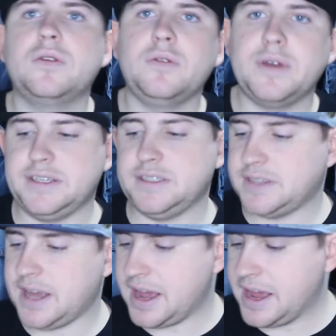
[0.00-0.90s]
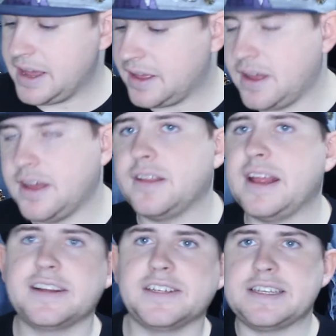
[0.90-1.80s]
who is a
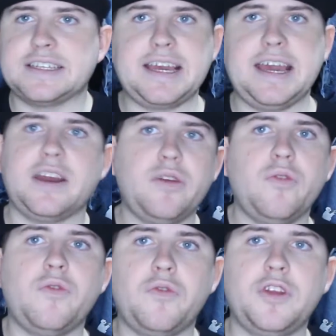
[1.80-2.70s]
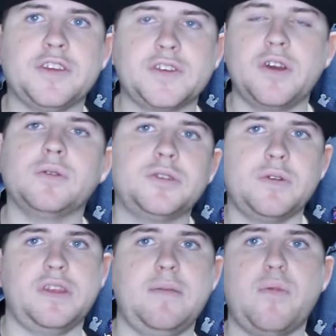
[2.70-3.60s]
like just this kid who just goes to
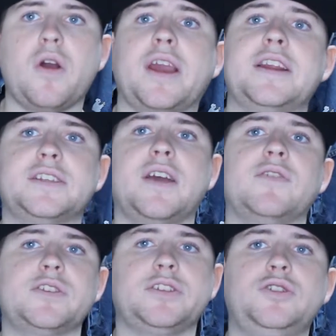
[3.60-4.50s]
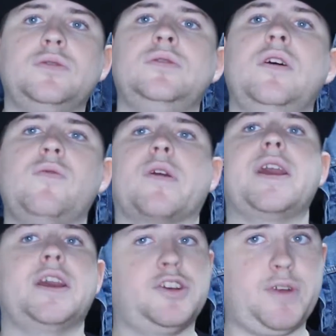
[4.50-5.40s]
a theme park and discovers this jewel of where
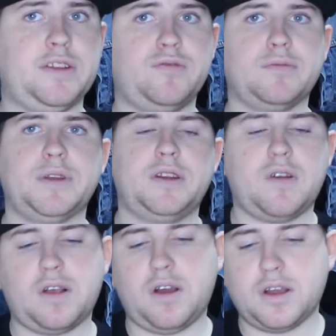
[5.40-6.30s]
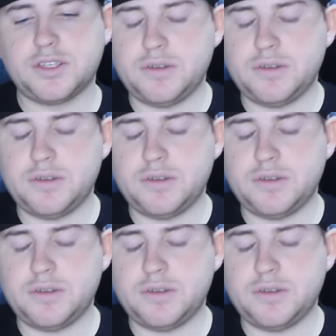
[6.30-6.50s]
he can transform into Darkhawk.